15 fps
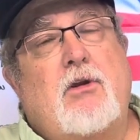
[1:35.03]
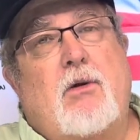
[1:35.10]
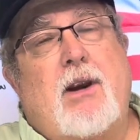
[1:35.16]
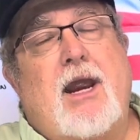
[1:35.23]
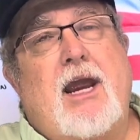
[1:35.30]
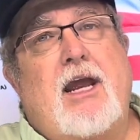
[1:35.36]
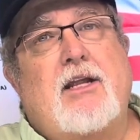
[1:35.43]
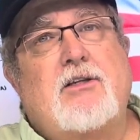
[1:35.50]
their
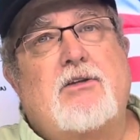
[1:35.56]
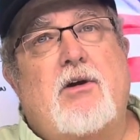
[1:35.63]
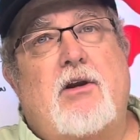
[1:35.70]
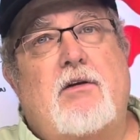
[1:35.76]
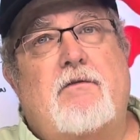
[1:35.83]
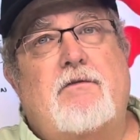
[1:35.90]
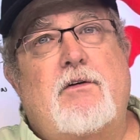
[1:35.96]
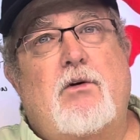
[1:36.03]
hands
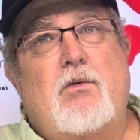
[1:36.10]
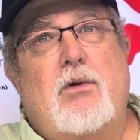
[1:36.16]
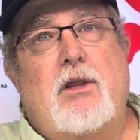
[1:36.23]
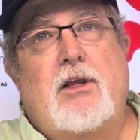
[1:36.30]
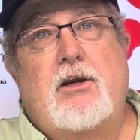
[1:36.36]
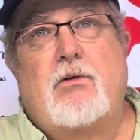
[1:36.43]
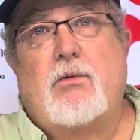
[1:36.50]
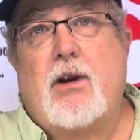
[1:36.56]
on and feel
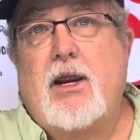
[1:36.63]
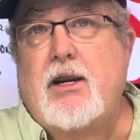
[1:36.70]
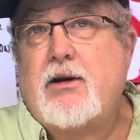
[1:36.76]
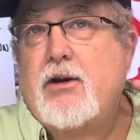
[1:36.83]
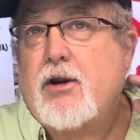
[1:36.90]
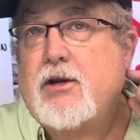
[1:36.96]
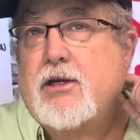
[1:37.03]
really great